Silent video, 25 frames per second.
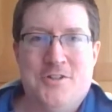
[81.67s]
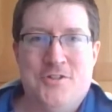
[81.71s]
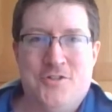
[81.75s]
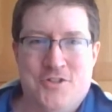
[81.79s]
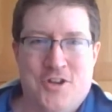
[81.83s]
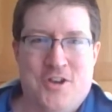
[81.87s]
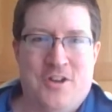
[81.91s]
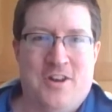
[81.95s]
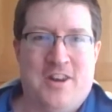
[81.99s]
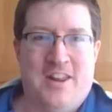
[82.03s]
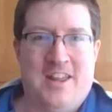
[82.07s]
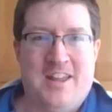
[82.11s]

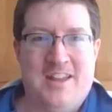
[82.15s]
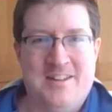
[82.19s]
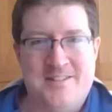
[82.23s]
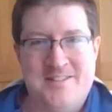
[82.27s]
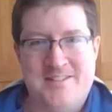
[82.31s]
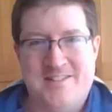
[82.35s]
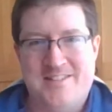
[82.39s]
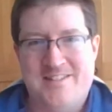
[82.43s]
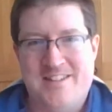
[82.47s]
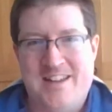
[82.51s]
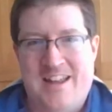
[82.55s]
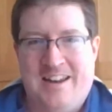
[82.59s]
journey
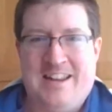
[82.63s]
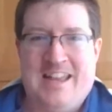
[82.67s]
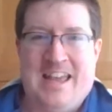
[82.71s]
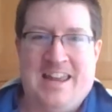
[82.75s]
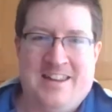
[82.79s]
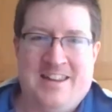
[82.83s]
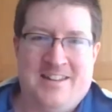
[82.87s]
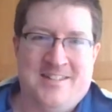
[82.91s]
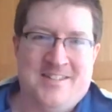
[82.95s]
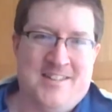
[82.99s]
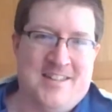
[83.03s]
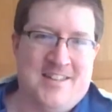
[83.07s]
and
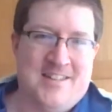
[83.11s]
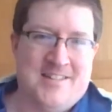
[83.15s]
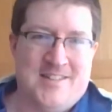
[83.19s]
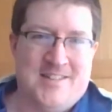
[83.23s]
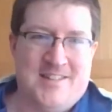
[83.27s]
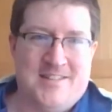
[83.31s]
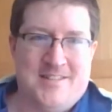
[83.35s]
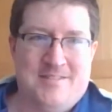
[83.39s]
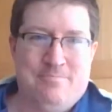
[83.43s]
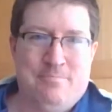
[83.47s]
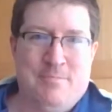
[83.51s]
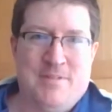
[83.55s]
get into
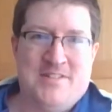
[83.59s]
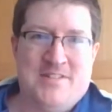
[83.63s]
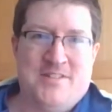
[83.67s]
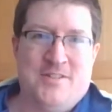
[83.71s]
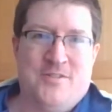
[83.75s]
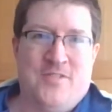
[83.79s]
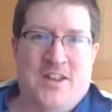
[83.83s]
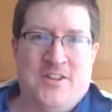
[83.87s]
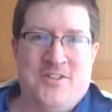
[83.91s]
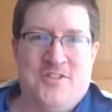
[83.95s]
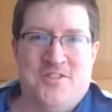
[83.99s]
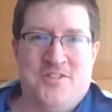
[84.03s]
these
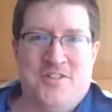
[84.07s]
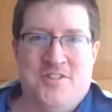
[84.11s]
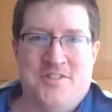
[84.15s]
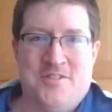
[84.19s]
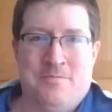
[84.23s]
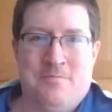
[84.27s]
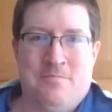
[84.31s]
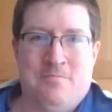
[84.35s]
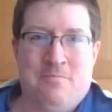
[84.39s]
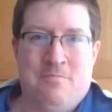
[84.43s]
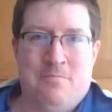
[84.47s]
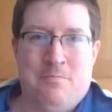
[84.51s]

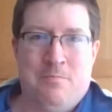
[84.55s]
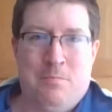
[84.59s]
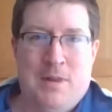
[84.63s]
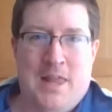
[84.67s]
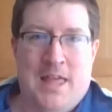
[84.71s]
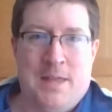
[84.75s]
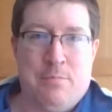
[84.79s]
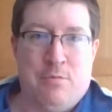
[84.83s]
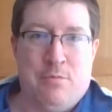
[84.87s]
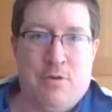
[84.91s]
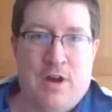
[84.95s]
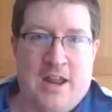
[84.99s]
misadventures and
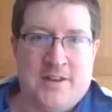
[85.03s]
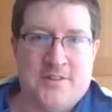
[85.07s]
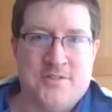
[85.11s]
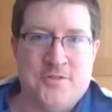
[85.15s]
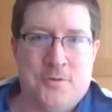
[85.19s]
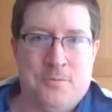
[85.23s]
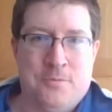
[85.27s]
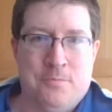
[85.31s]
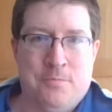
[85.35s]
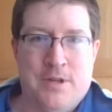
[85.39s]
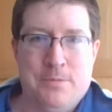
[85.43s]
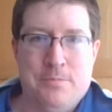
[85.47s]
play
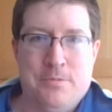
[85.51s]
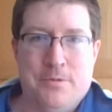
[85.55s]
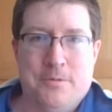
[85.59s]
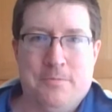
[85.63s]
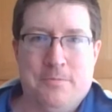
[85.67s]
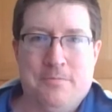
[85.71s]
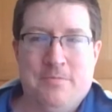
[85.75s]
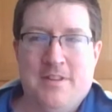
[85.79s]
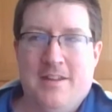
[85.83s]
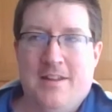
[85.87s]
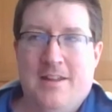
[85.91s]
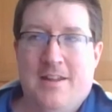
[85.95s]
pranks on
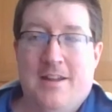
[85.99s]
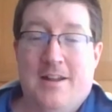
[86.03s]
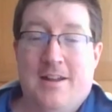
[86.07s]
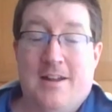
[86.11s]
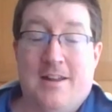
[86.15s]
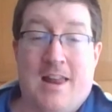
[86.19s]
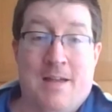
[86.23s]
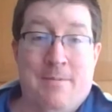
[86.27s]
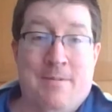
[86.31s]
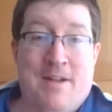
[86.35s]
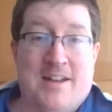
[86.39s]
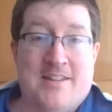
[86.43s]
people,
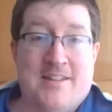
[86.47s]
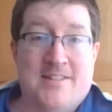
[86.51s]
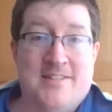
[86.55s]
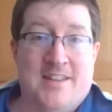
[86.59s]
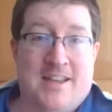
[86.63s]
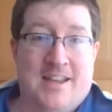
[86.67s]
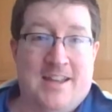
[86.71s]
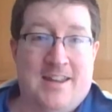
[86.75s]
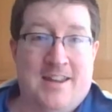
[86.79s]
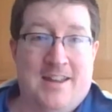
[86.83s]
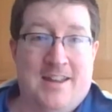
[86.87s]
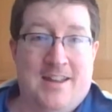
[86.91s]

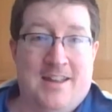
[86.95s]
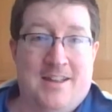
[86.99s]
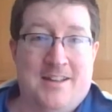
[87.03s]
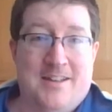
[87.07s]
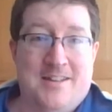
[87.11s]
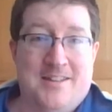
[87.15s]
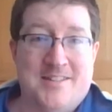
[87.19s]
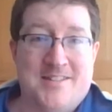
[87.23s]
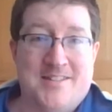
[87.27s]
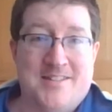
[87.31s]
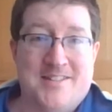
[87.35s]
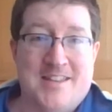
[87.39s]
climaxing in
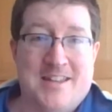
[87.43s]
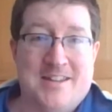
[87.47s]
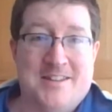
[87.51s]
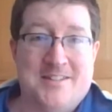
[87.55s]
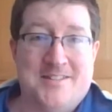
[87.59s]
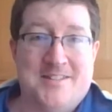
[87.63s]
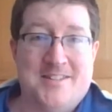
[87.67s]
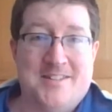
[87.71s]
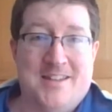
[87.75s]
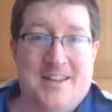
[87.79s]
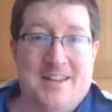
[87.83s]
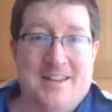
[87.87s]
a scene
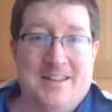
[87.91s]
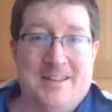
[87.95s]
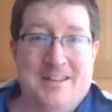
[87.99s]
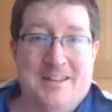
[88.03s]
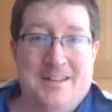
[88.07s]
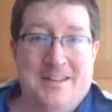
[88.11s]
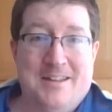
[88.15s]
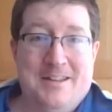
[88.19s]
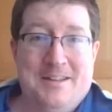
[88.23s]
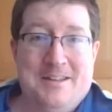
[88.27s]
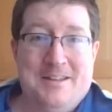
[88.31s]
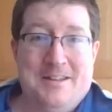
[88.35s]
at a
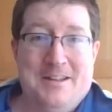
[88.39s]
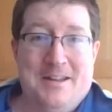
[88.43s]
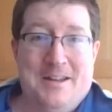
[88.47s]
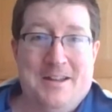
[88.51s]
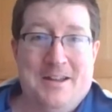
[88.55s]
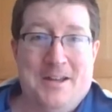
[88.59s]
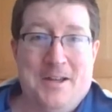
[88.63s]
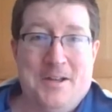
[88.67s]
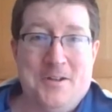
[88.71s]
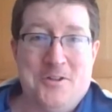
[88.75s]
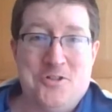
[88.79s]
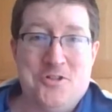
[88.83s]

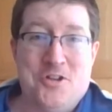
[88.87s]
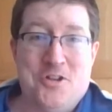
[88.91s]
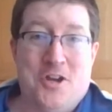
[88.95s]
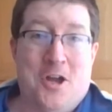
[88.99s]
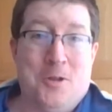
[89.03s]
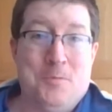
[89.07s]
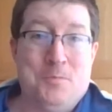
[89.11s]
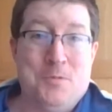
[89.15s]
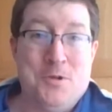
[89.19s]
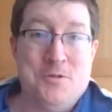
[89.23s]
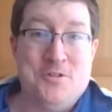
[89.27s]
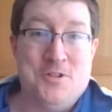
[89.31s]

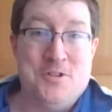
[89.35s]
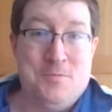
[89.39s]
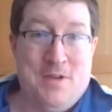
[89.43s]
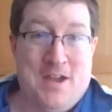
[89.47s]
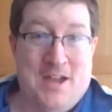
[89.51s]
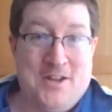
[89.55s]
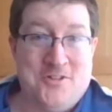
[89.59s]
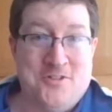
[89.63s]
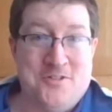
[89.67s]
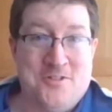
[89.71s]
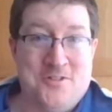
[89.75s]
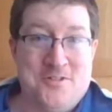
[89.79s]
child beauty
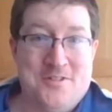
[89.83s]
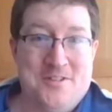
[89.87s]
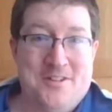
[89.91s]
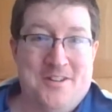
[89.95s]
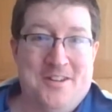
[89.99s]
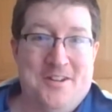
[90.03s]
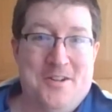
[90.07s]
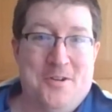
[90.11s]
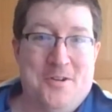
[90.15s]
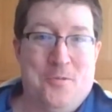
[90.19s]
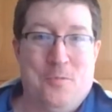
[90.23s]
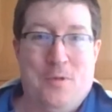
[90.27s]
pageant
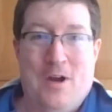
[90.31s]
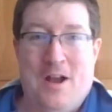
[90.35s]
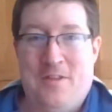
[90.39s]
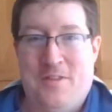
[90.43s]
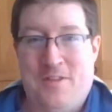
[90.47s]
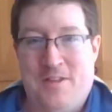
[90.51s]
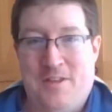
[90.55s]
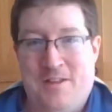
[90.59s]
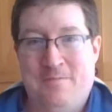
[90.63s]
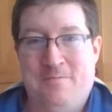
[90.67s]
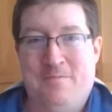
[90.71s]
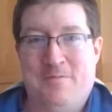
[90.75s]
where
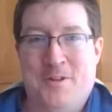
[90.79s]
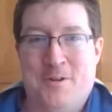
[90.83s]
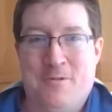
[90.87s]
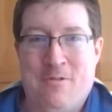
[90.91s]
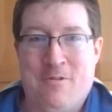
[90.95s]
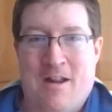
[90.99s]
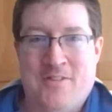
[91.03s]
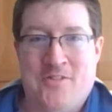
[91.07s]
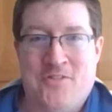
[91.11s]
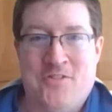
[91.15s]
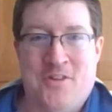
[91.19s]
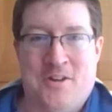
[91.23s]
the
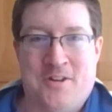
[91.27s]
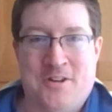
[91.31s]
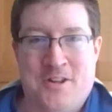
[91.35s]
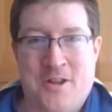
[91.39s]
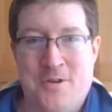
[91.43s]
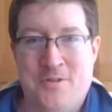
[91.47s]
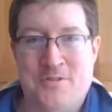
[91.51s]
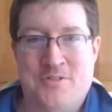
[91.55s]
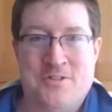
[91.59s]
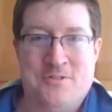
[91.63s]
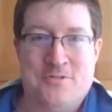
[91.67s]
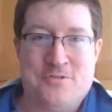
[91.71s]
grandson
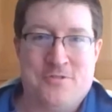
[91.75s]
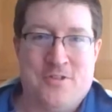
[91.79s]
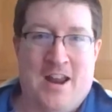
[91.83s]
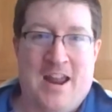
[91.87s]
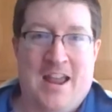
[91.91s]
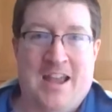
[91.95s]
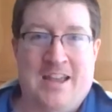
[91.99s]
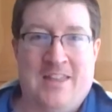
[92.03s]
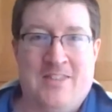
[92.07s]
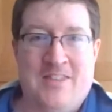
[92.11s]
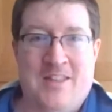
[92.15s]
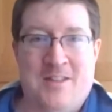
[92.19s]
goes in
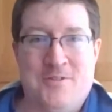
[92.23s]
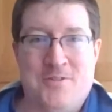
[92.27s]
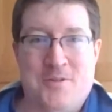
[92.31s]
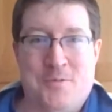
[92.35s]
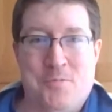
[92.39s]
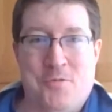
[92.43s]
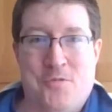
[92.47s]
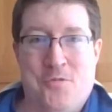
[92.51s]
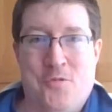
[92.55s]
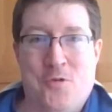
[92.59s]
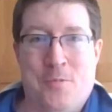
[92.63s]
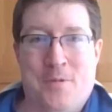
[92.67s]
drag and ends
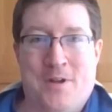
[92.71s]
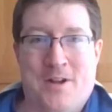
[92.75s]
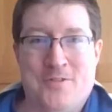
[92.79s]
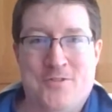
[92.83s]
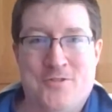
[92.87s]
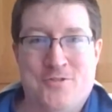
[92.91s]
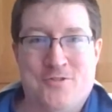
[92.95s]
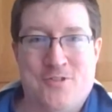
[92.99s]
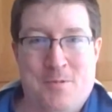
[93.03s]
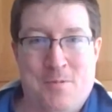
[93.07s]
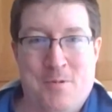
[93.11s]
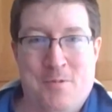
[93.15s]
up performing a
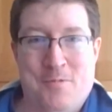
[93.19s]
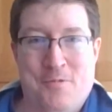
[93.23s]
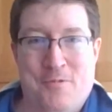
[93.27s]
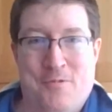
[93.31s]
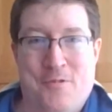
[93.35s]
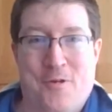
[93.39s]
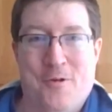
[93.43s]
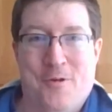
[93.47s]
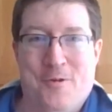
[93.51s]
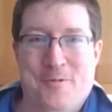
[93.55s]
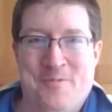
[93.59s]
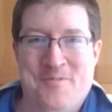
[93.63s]
stripper
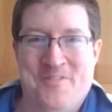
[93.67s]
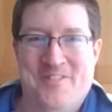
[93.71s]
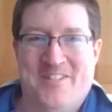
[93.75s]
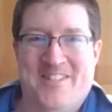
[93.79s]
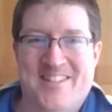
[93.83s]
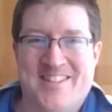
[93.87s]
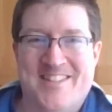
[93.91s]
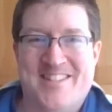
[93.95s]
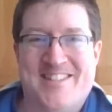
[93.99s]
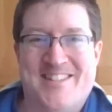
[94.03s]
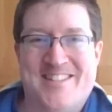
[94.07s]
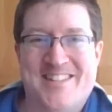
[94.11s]

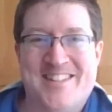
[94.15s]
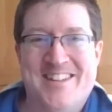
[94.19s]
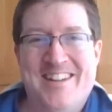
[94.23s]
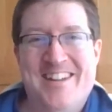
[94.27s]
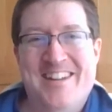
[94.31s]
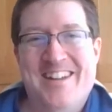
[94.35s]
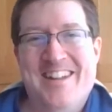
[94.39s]
performance